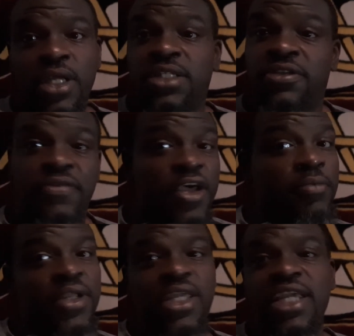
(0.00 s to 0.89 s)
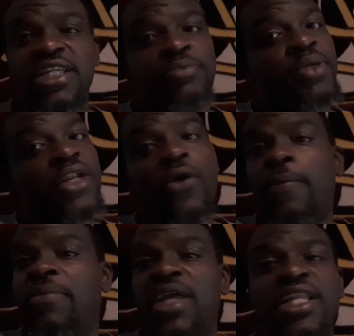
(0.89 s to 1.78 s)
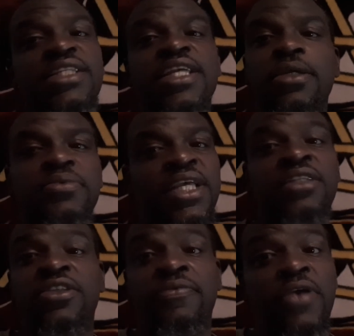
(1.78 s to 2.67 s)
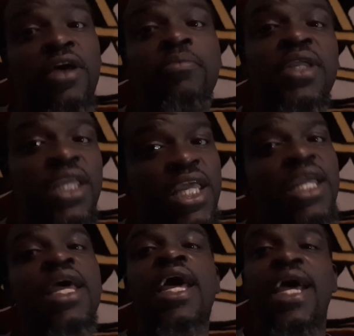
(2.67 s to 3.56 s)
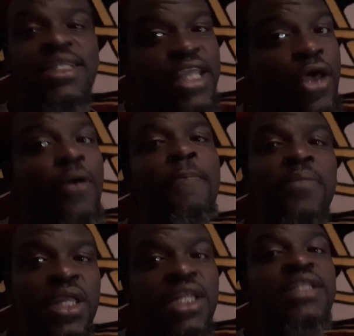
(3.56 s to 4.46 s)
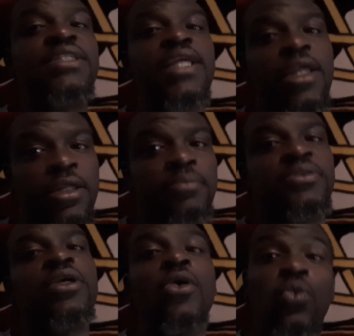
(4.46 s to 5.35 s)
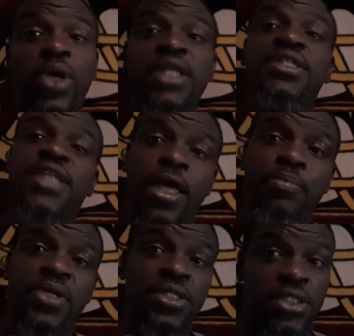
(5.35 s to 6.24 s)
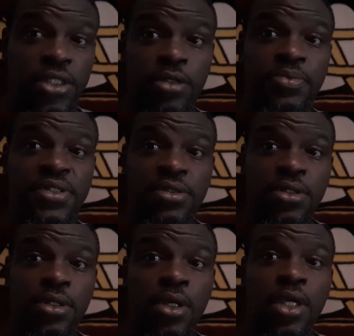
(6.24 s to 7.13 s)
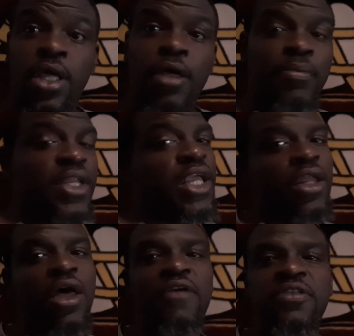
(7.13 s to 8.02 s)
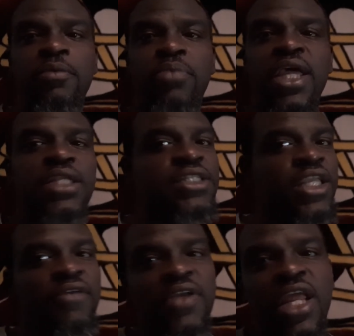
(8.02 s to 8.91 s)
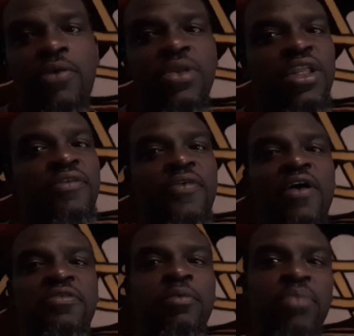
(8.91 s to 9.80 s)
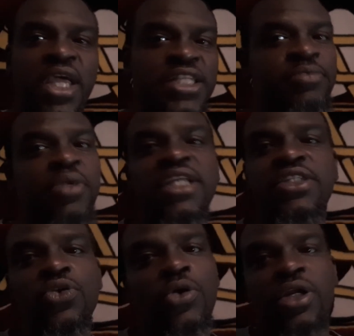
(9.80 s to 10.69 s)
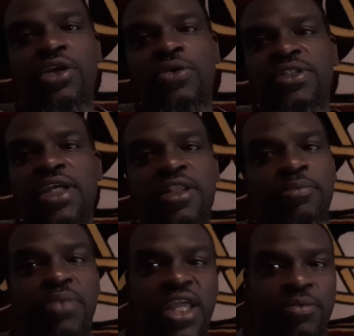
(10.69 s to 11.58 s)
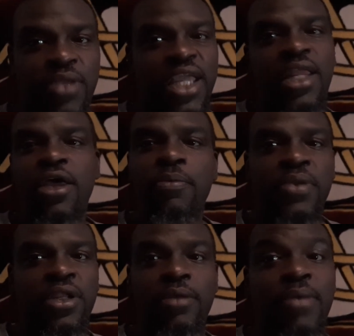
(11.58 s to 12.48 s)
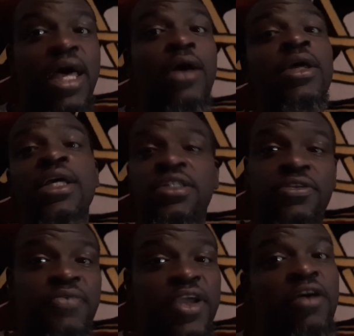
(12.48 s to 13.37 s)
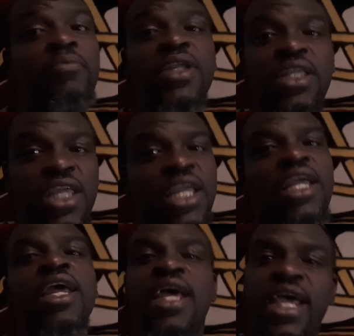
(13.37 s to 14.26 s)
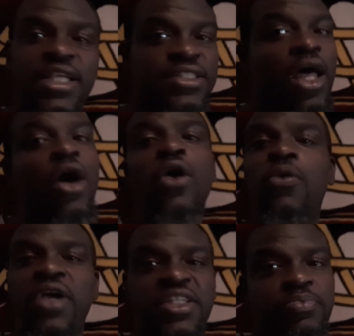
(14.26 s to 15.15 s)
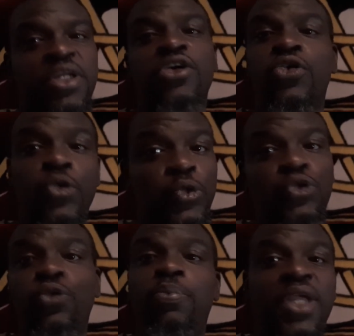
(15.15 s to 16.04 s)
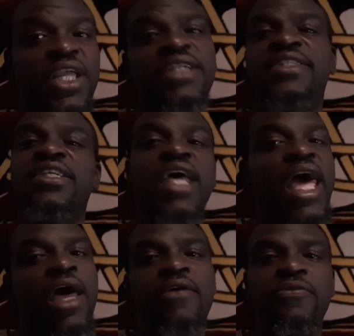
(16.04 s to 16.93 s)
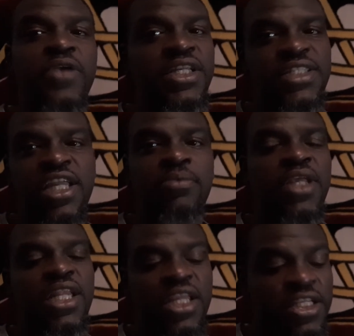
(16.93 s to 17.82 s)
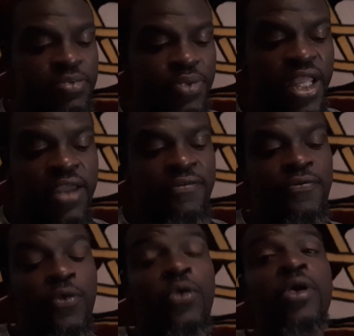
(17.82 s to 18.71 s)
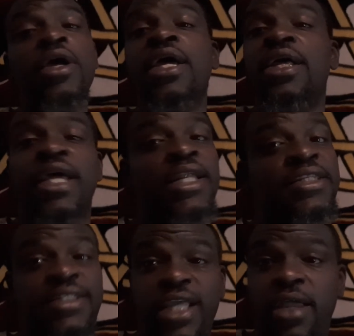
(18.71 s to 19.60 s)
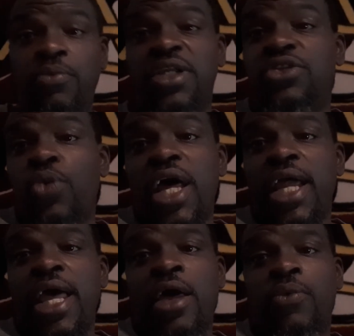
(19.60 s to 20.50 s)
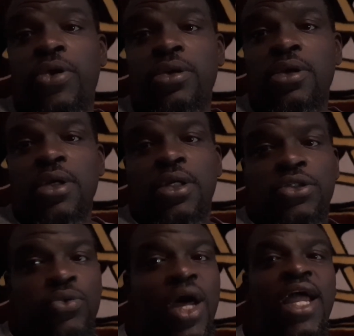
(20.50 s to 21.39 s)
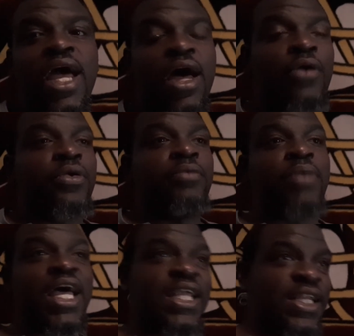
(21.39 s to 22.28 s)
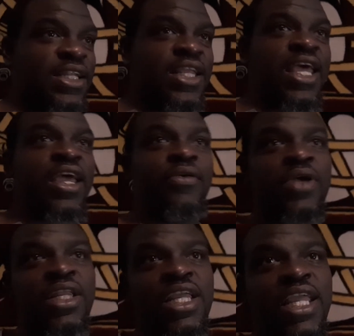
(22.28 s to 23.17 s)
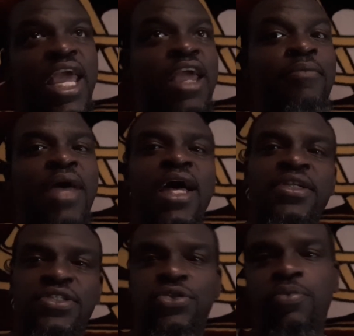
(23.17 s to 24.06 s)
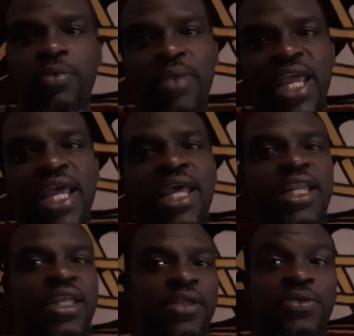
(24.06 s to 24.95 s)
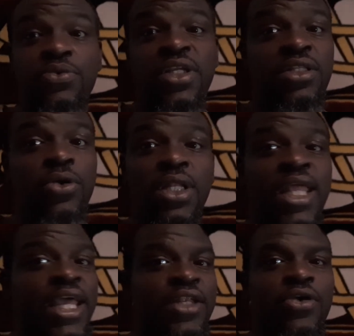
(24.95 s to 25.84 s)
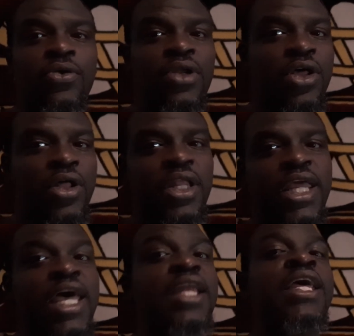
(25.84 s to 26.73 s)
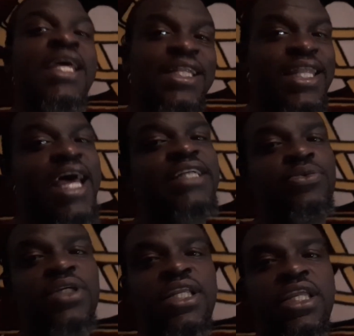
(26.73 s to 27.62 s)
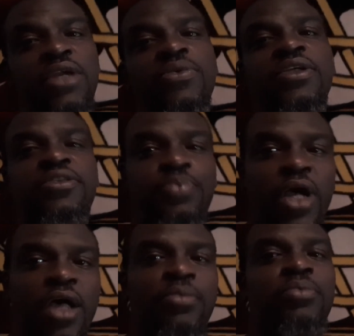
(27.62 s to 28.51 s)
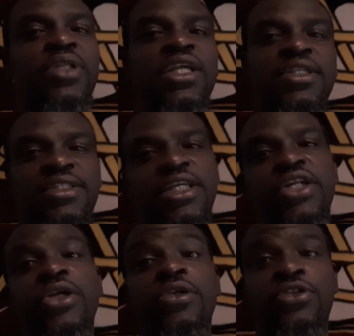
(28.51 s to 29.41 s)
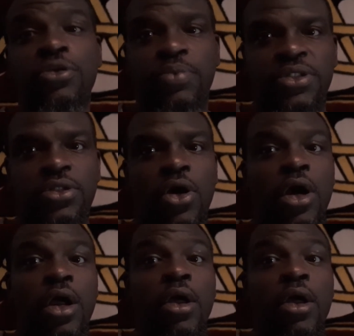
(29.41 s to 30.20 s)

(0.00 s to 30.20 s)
JaVale McGee has been on many teams, and JaVale McGee has helped many teams win championships. Coming in off the bench, giving that relief off the bench, mentoring those other big men, helping them out. JaVale McGee has always been a crucial piece to every team that he's played for. And the same with Dwight Howard. Dwight Howard, back in the day when he came out as Superman and he was with Orlando and all of that, that's when he was probably considered a superstar.